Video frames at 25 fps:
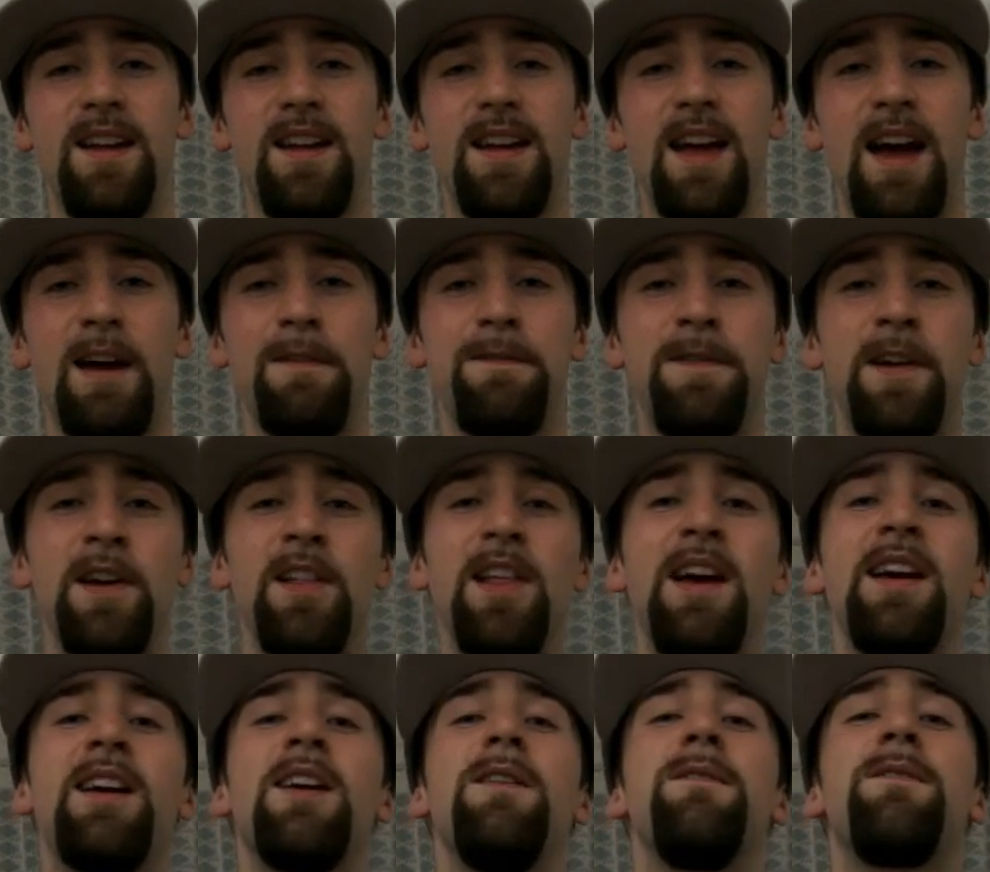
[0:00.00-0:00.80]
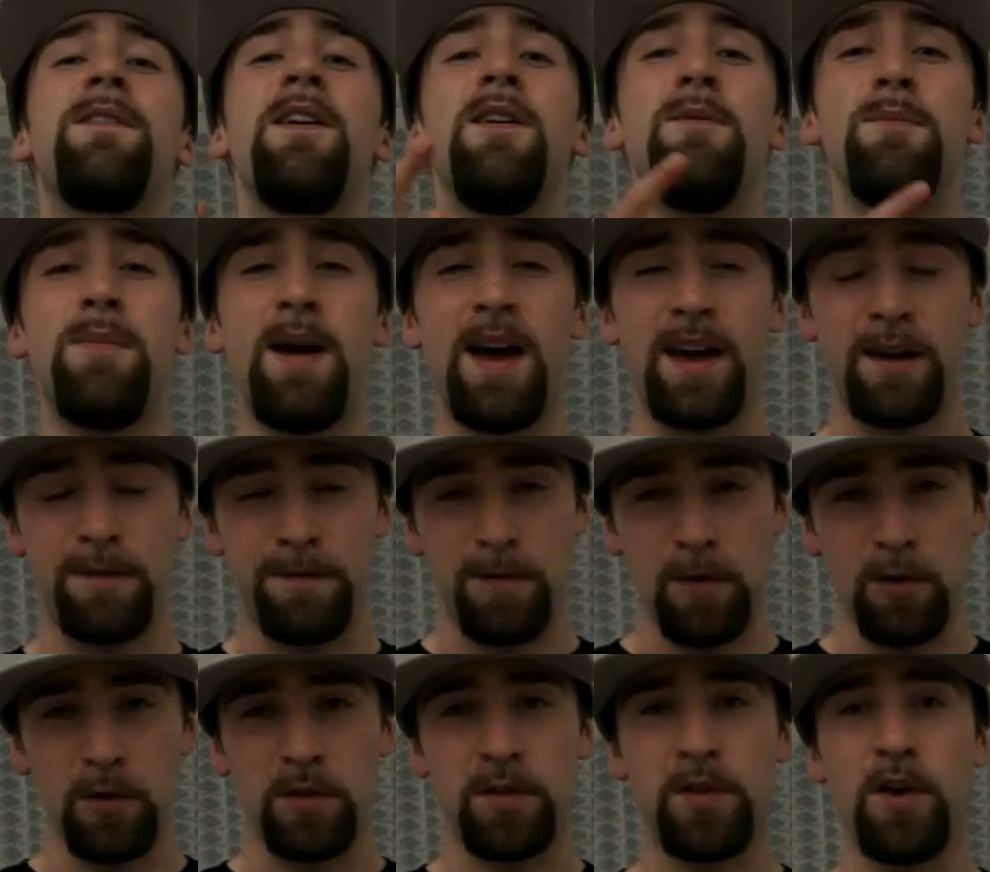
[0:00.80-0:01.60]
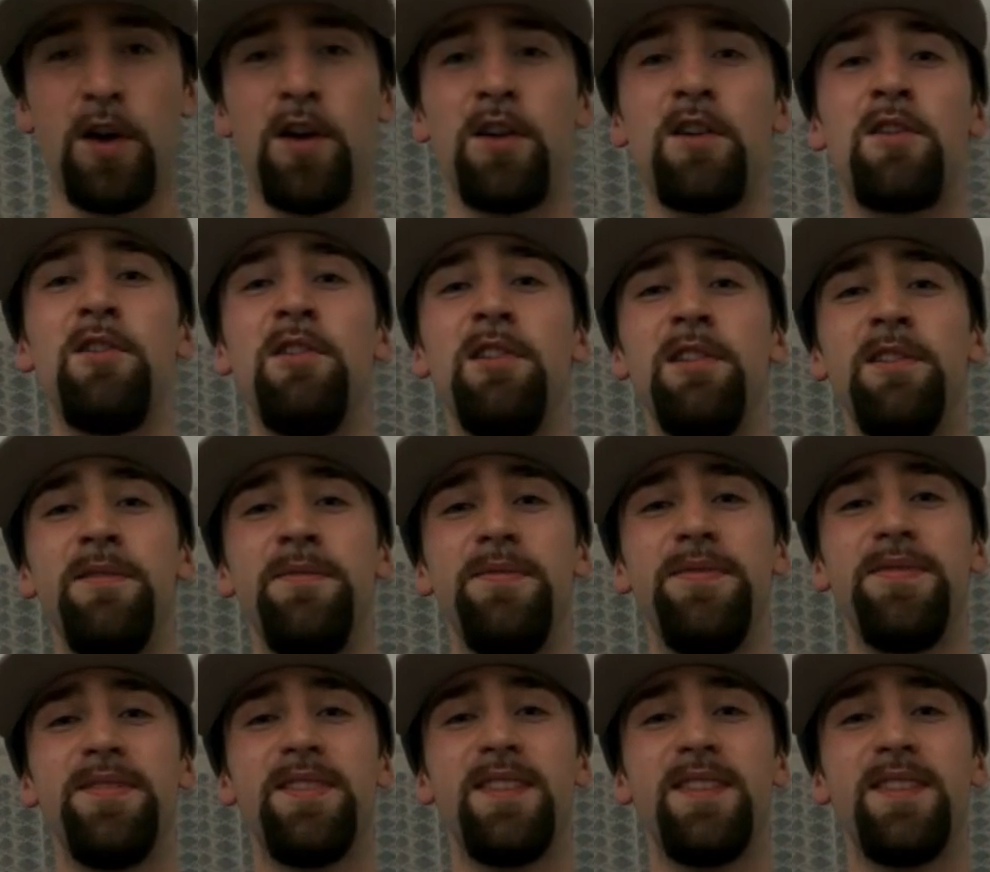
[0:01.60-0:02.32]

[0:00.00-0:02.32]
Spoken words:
I feel like I've come back full circle.